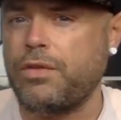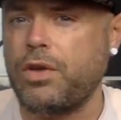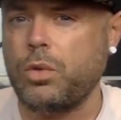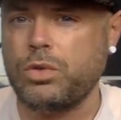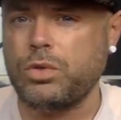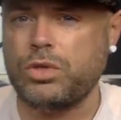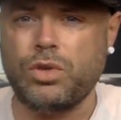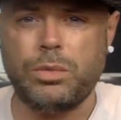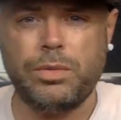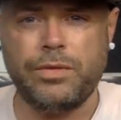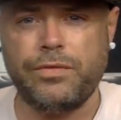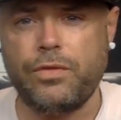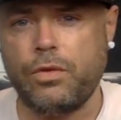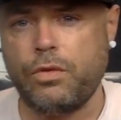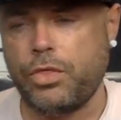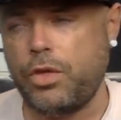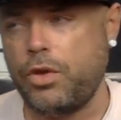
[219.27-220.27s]
who's going to be
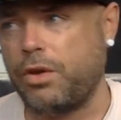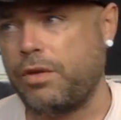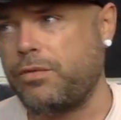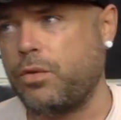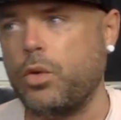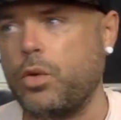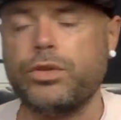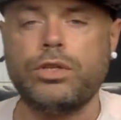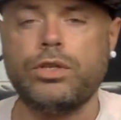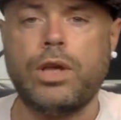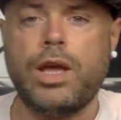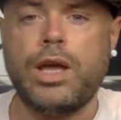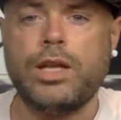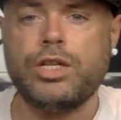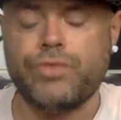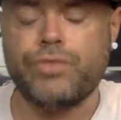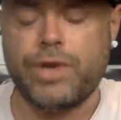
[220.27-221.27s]
third or fourth
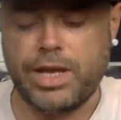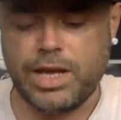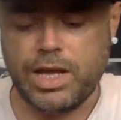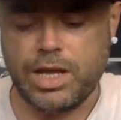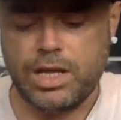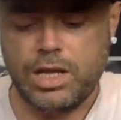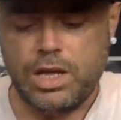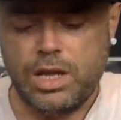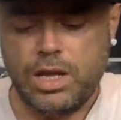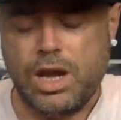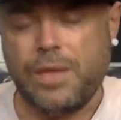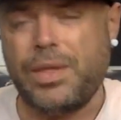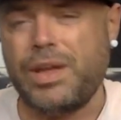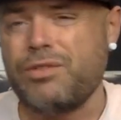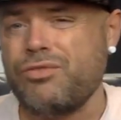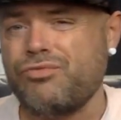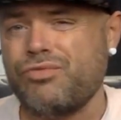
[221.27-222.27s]
striker,
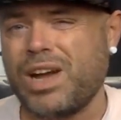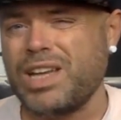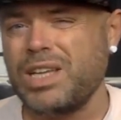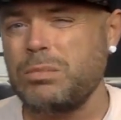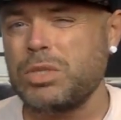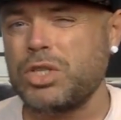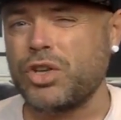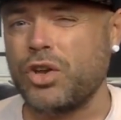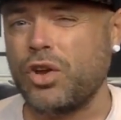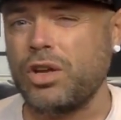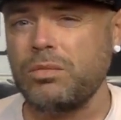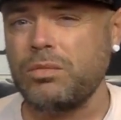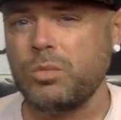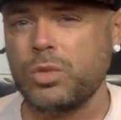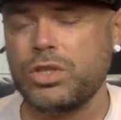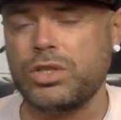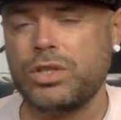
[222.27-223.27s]
and then Raheem
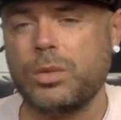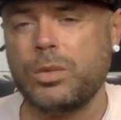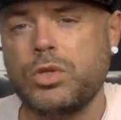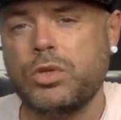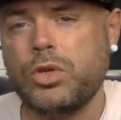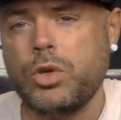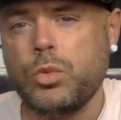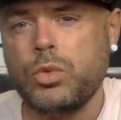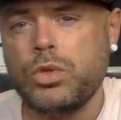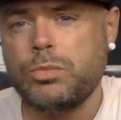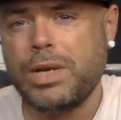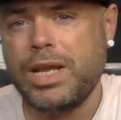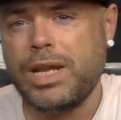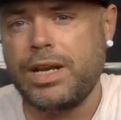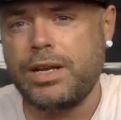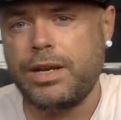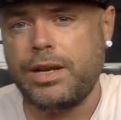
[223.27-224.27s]
Sterling, who was
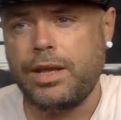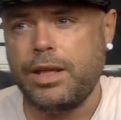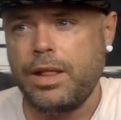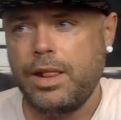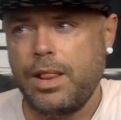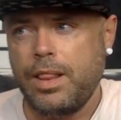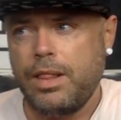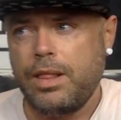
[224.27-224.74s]
playing in a